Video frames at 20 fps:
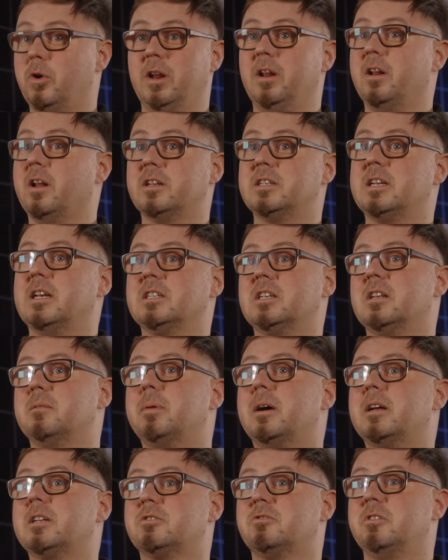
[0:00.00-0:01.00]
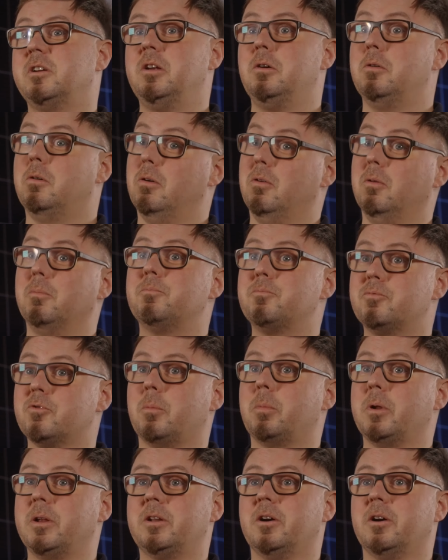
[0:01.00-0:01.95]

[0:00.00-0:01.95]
in a Tesla battery or probably